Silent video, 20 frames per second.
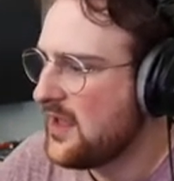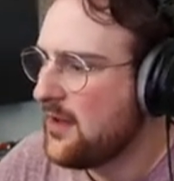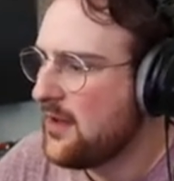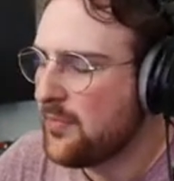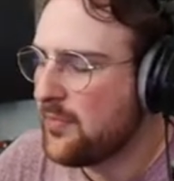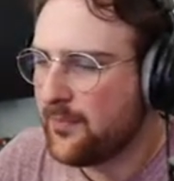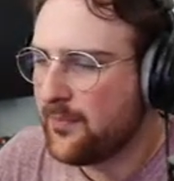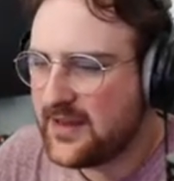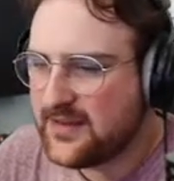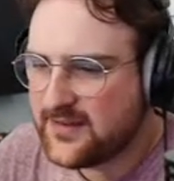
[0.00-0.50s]

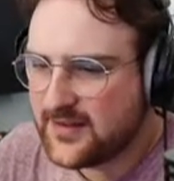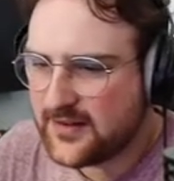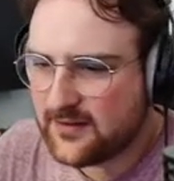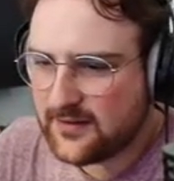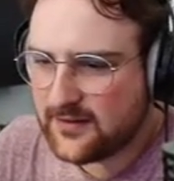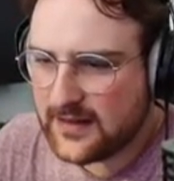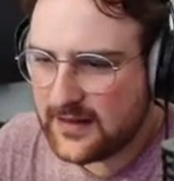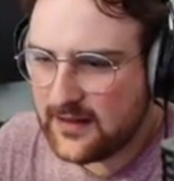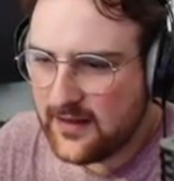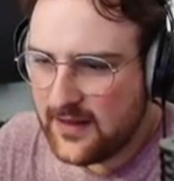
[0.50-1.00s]
But
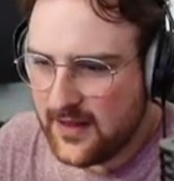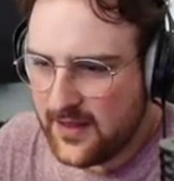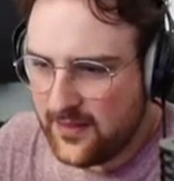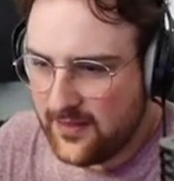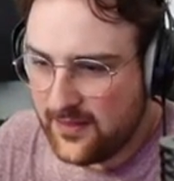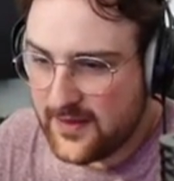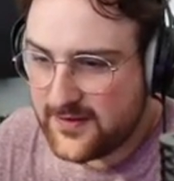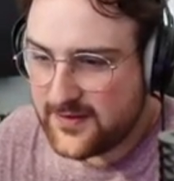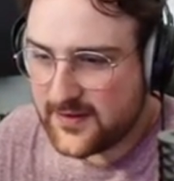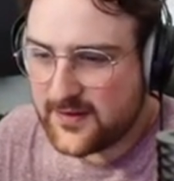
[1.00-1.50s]
basically,
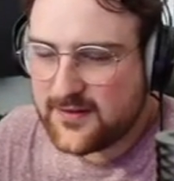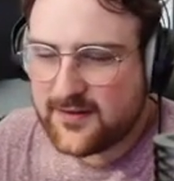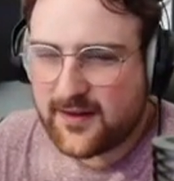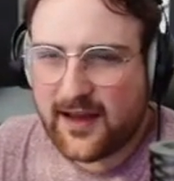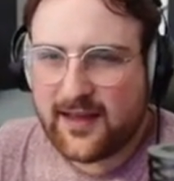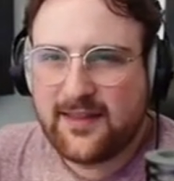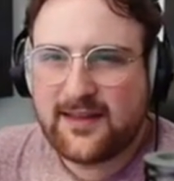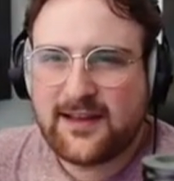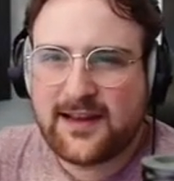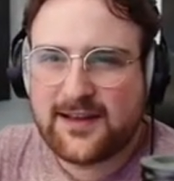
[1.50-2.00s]
this is,
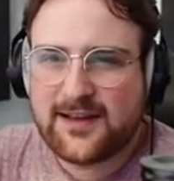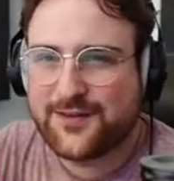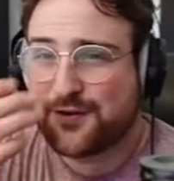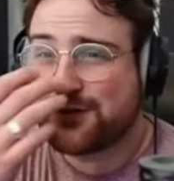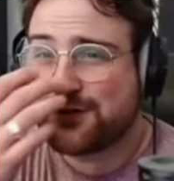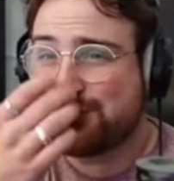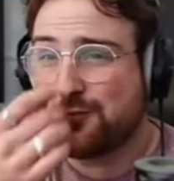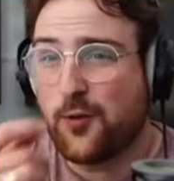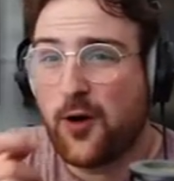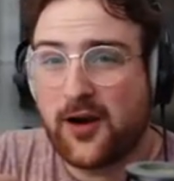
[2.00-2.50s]
I think I
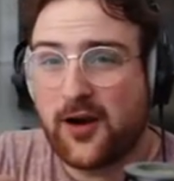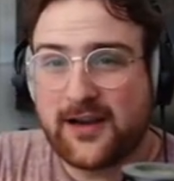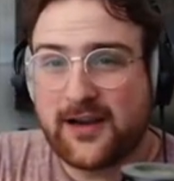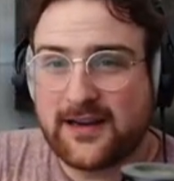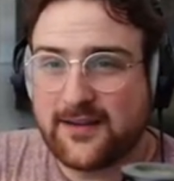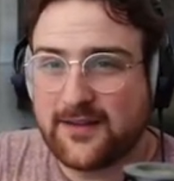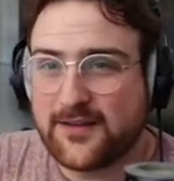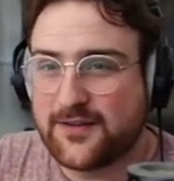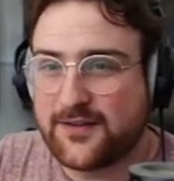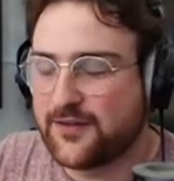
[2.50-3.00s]
searched Walking
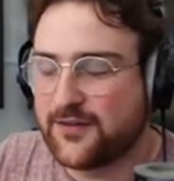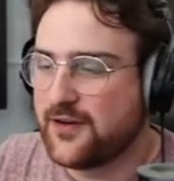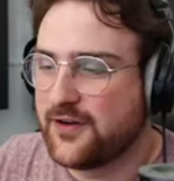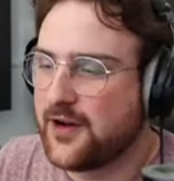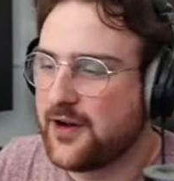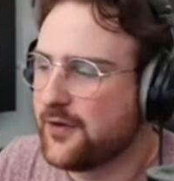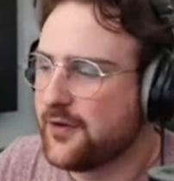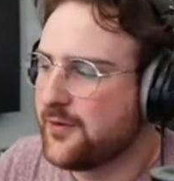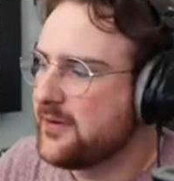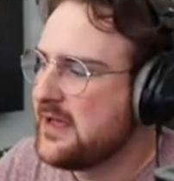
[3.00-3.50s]
in the
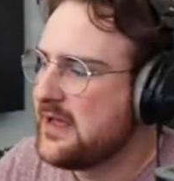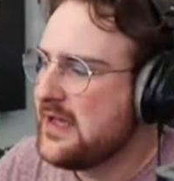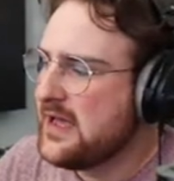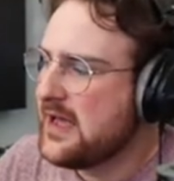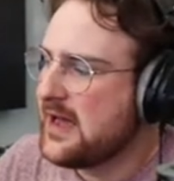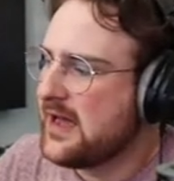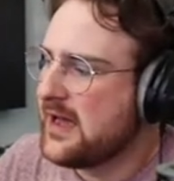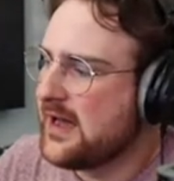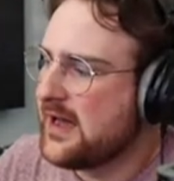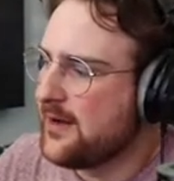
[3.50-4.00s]
Snow
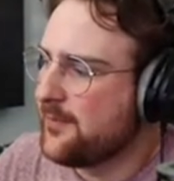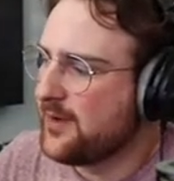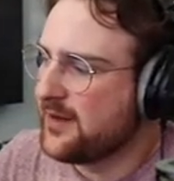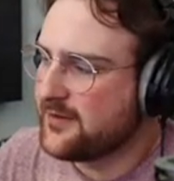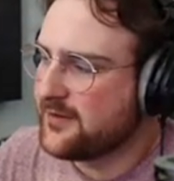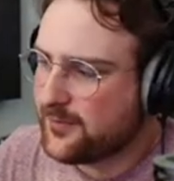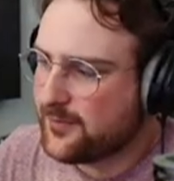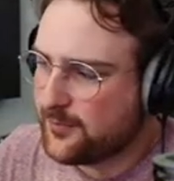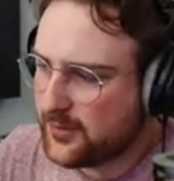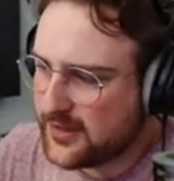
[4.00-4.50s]

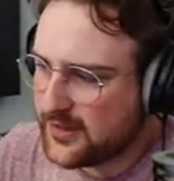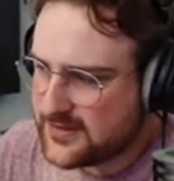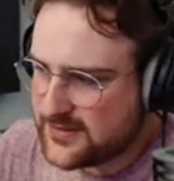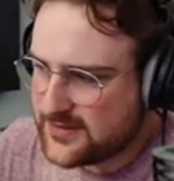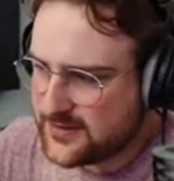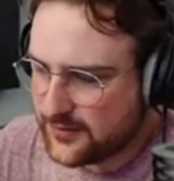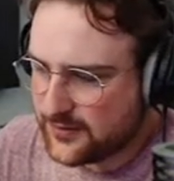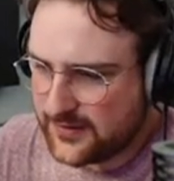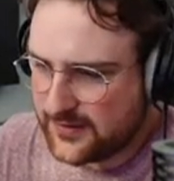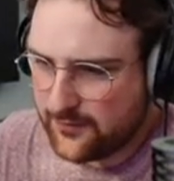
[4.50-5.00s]
on
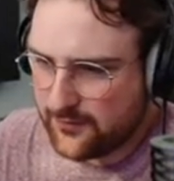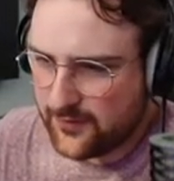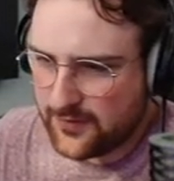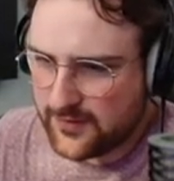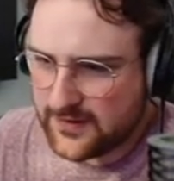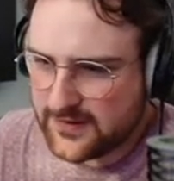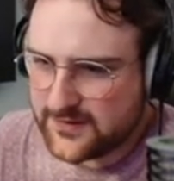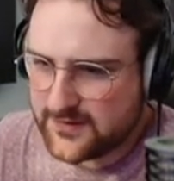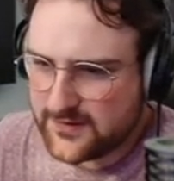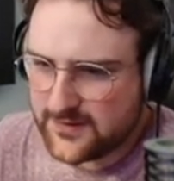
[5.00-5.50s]
Splice looking for
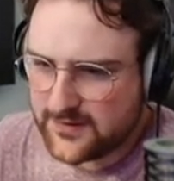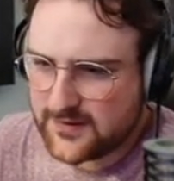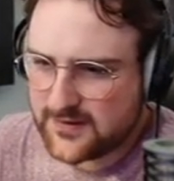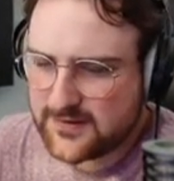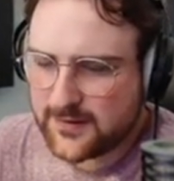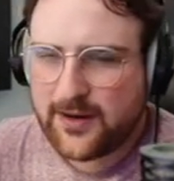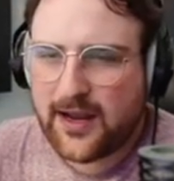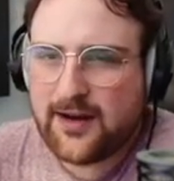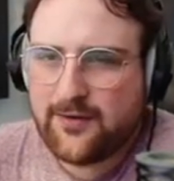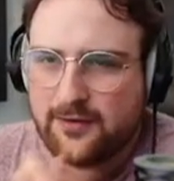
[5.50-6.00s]
this, because
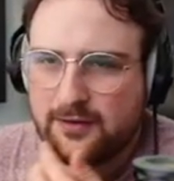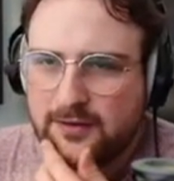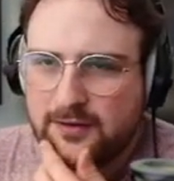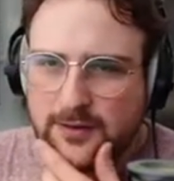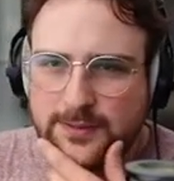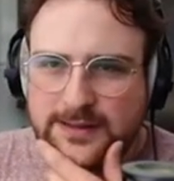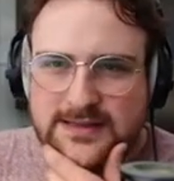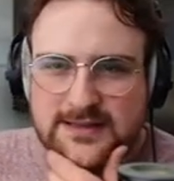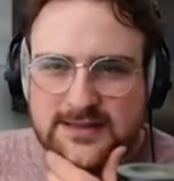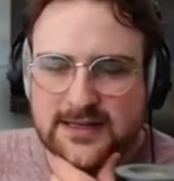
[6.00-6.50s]
I'm kind of a little
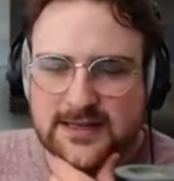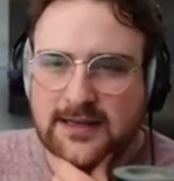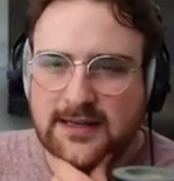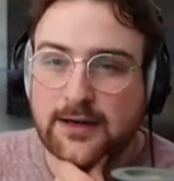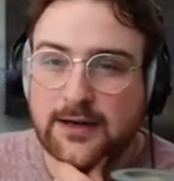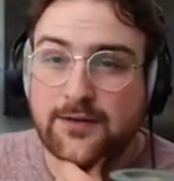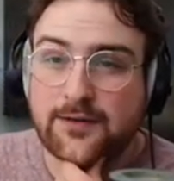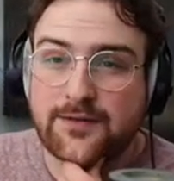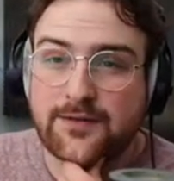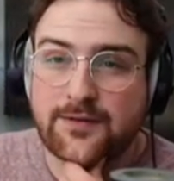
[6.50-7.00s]
bit sick
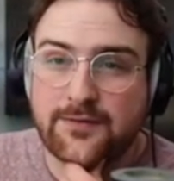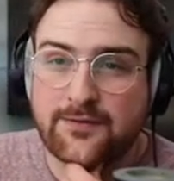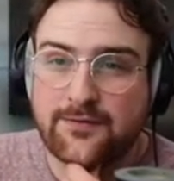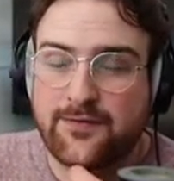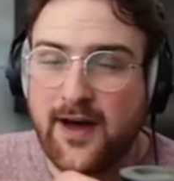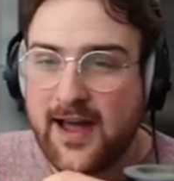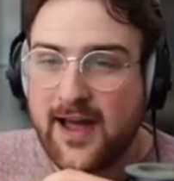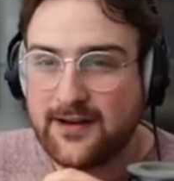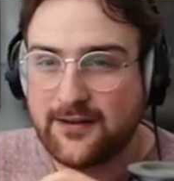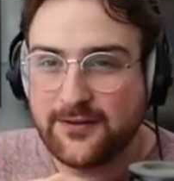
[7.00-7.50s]
of
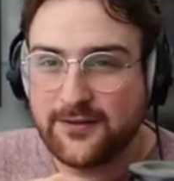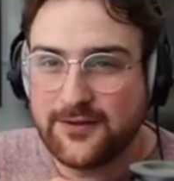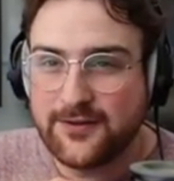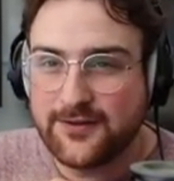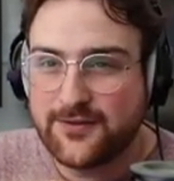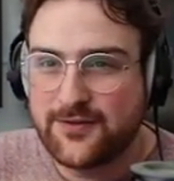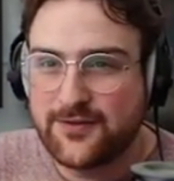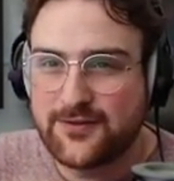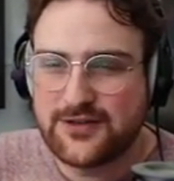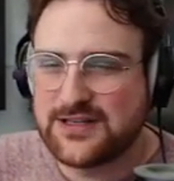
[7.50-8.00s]

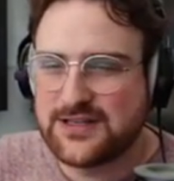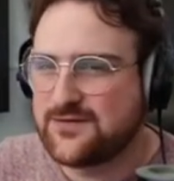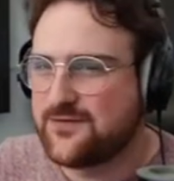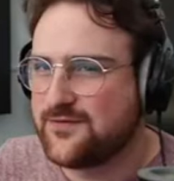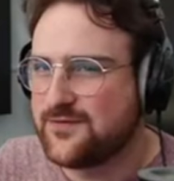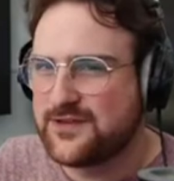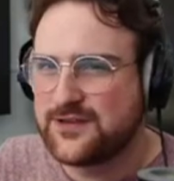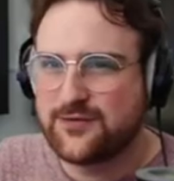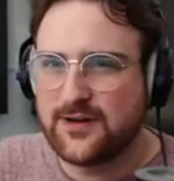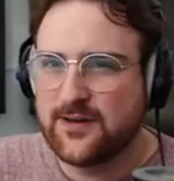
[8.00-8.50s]
vinyl, just
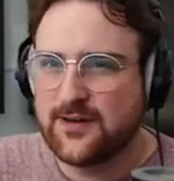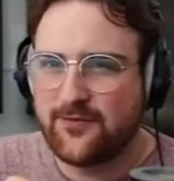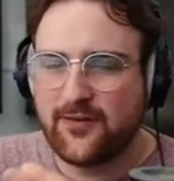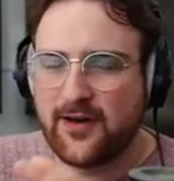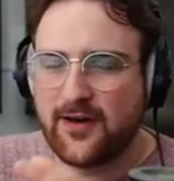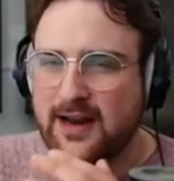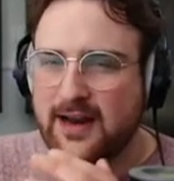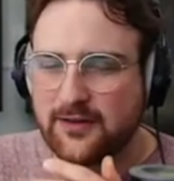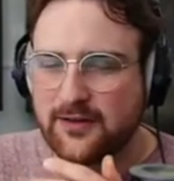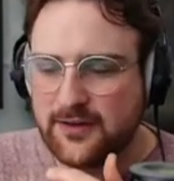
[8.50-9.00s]
straight up
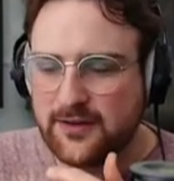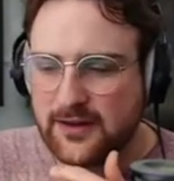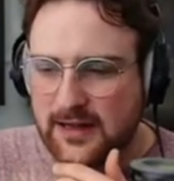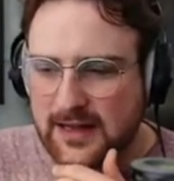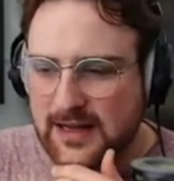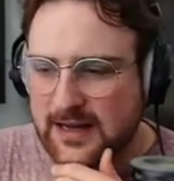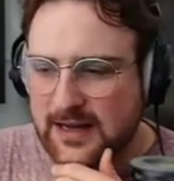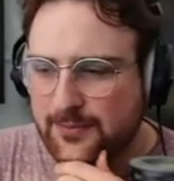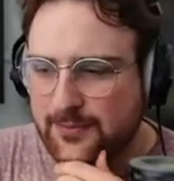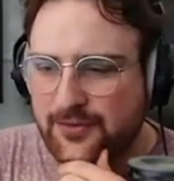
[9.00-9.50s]

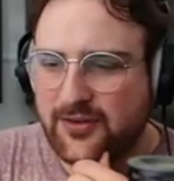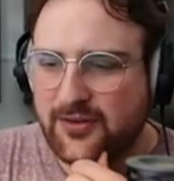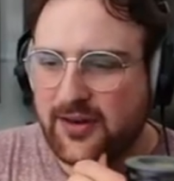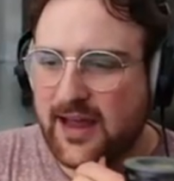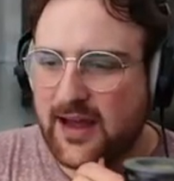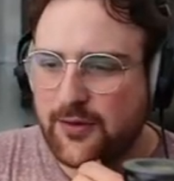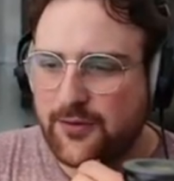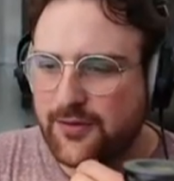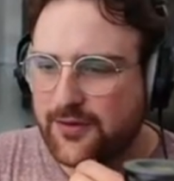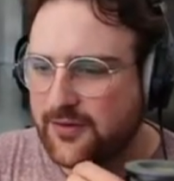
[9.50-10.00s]
vinyl
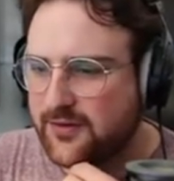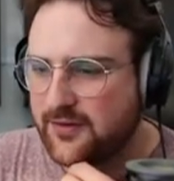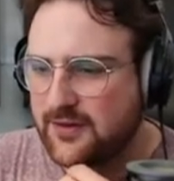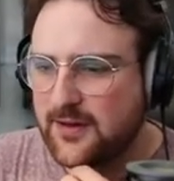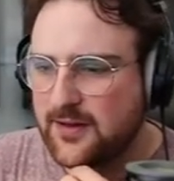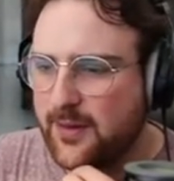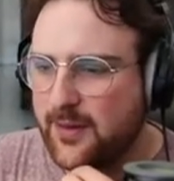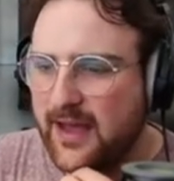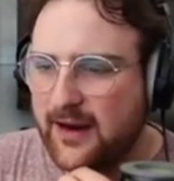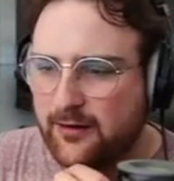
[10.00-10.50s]
sounds in
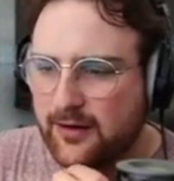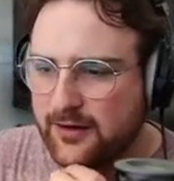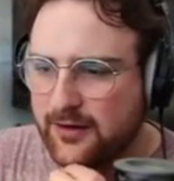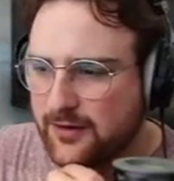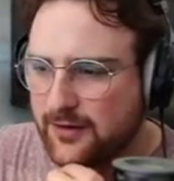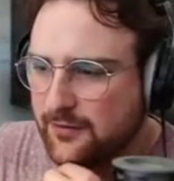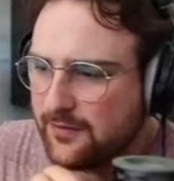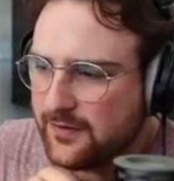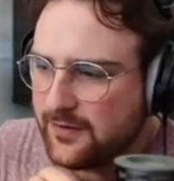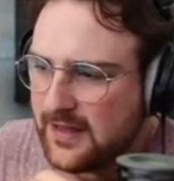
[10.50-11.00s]
the background
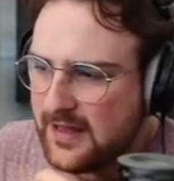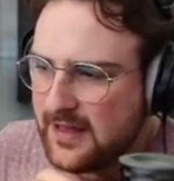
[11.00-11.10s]
of